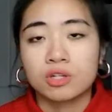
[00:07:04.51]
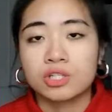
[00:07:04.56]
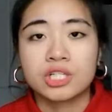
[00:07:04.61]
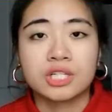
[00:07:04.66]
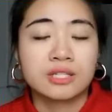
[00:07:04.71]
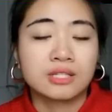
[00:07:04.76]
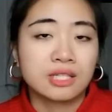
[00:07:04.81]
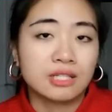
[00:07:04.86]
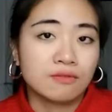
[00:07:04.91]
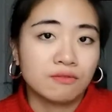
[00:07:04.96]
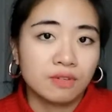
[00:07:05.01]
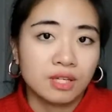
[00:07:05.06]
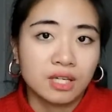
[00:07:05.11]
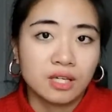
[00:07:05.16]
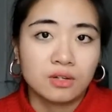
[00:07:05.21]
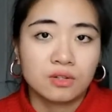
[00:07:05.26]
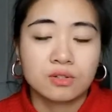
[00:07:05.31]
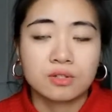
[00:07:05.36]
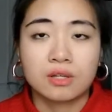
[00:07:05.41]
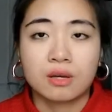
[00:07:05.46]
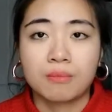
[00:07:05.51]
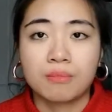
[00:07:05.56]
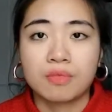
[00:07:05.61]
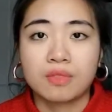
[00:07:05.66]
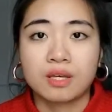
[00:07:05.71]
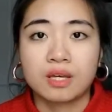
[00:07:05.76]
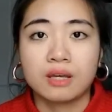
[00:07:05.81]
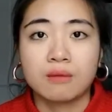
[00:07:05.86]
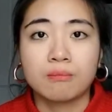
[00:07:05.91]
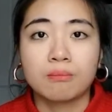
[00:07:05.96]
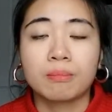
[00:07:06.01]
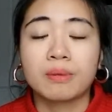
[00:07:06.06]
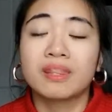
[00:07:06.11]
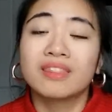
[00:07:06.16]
watching TV or something.